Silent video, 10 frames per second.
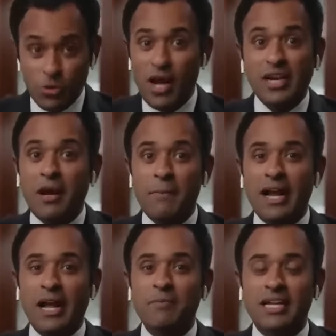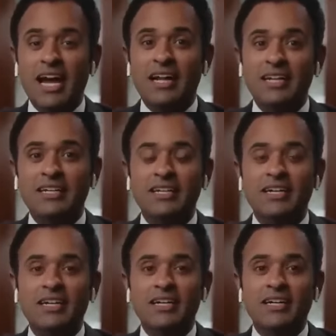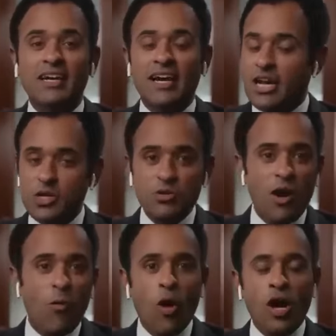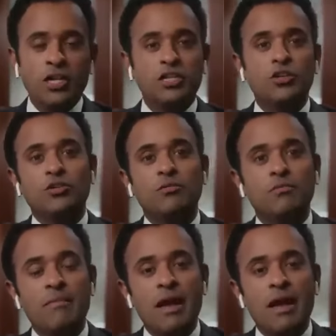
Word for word: do not come back empty-handed. And I do not want her,